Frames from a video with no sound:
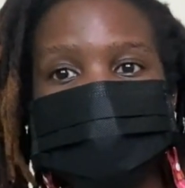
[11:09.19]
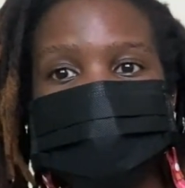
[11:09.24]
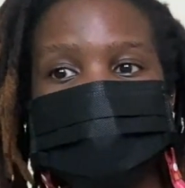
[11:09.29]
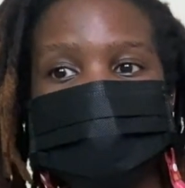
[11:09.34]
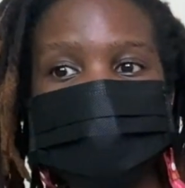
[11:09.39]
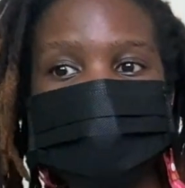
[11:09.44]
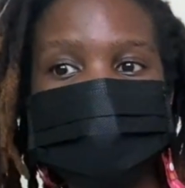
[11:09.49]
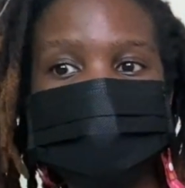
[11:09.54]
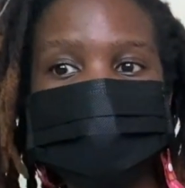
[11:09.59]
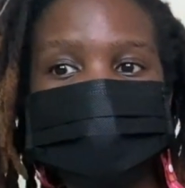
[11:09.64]

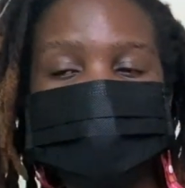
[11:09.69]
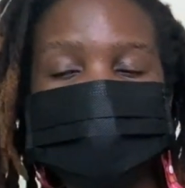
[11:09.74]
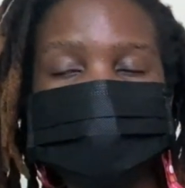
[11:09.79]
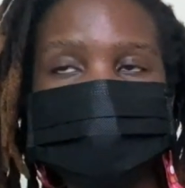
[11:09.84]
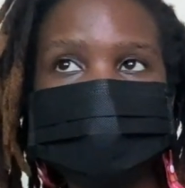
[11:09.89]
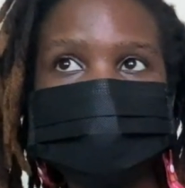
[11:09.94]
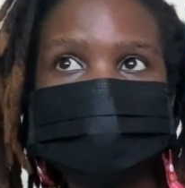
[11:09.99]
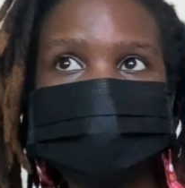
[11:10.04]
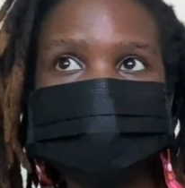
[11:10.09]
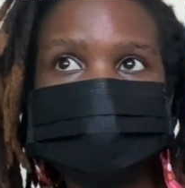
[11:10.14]

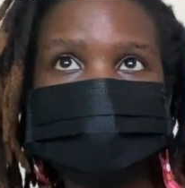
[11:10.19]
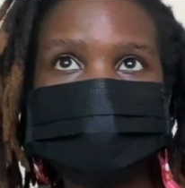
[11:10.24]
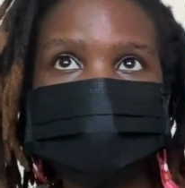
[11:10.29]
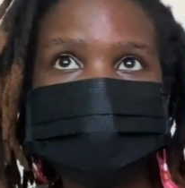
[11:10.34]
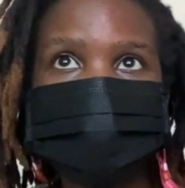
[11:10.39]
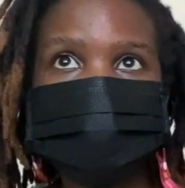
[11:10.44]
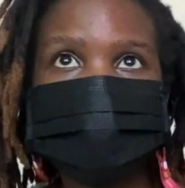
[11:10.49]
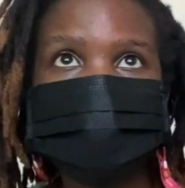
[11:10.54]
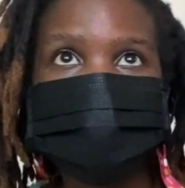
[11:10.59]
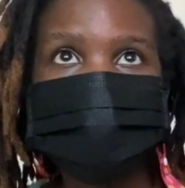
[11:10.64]

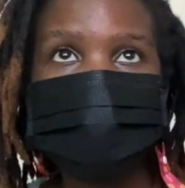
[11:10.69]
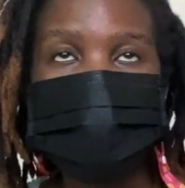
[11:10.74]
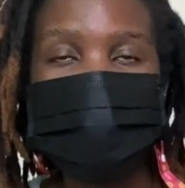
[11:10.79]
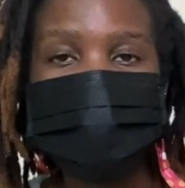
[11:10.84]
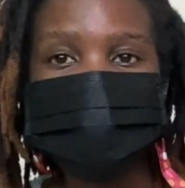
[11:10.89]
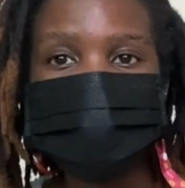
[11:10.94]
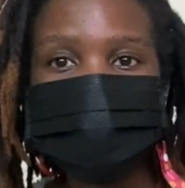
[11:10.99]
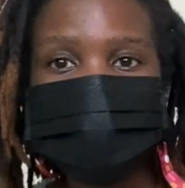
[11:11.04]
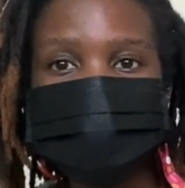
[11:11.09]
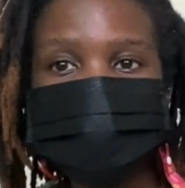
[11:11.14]
I
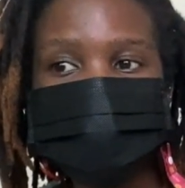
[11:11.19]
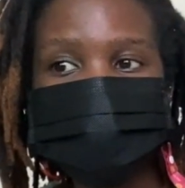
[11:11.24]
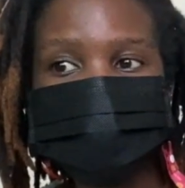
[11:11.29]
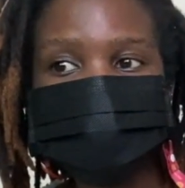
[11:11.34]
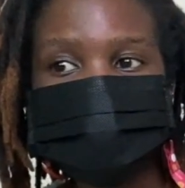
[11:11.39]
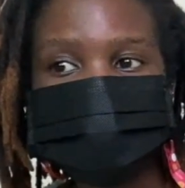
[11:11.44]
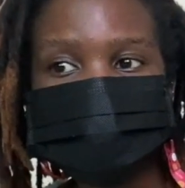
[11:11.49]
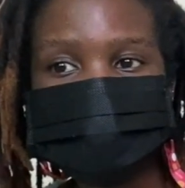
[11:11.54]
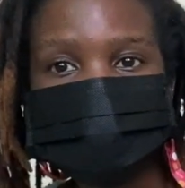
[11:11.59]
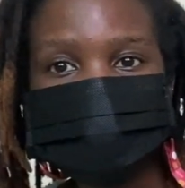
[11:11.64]
was
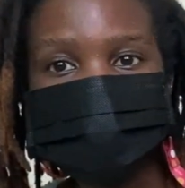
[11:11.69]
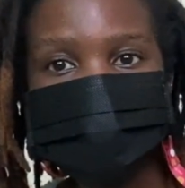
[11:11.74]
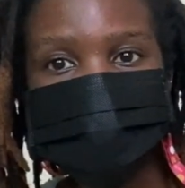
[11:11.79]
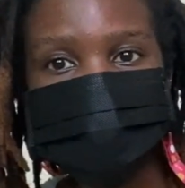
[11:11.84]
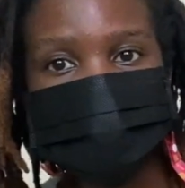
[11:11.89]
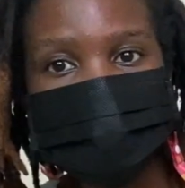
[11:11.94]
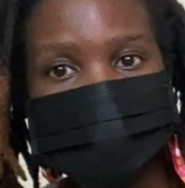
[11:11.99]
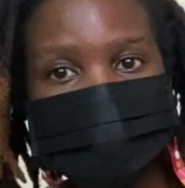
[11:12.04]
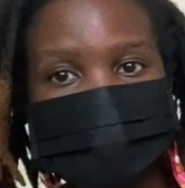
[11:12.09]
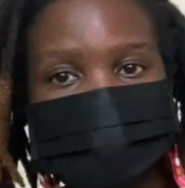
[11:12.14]
obviously
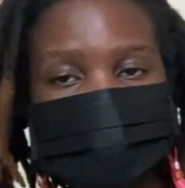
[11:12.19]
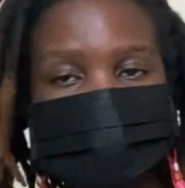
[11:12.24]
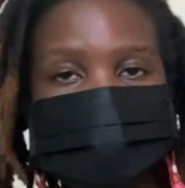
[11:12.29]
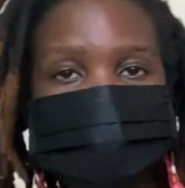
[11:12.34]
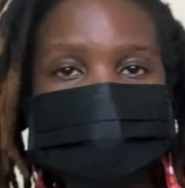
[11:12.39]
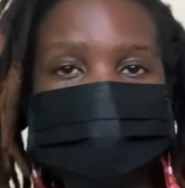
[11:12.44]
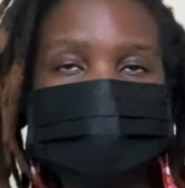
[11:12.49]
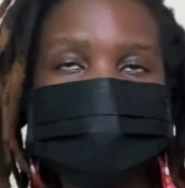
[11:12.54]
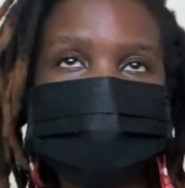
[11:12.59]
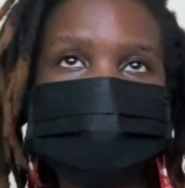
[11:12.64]

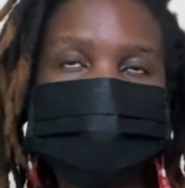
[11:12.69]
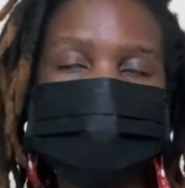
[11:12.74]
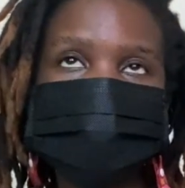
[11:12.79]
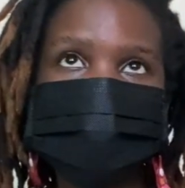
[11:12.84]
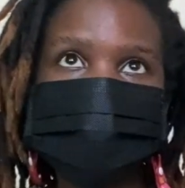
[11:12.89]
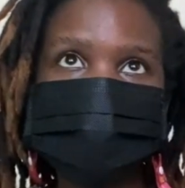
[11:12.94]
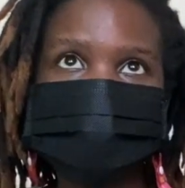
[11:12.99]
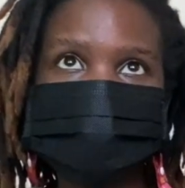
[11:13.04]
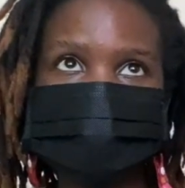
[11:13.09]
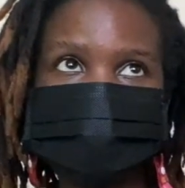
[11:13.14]
swollen and all
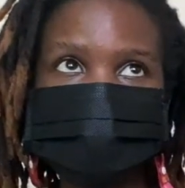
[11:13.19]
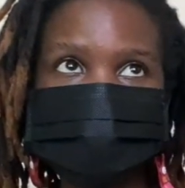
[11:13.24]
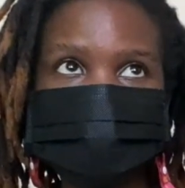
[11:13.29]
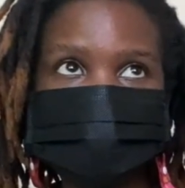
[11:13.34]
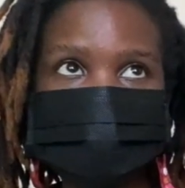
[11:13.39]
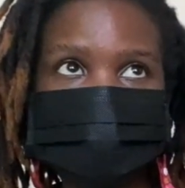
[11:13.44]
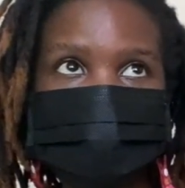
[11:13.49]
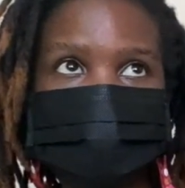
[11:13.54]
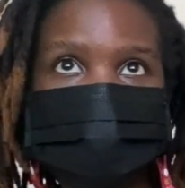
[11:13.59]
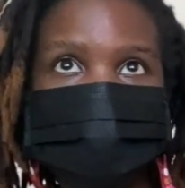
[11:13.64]
of that
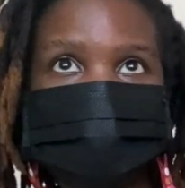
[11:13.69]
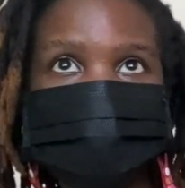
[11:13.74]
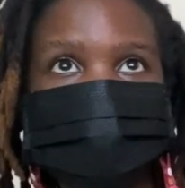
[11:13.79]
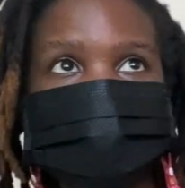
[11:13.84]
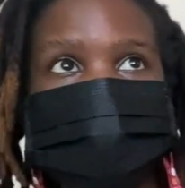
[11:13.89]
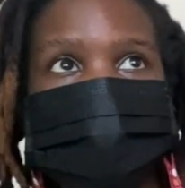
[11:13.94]
stuff.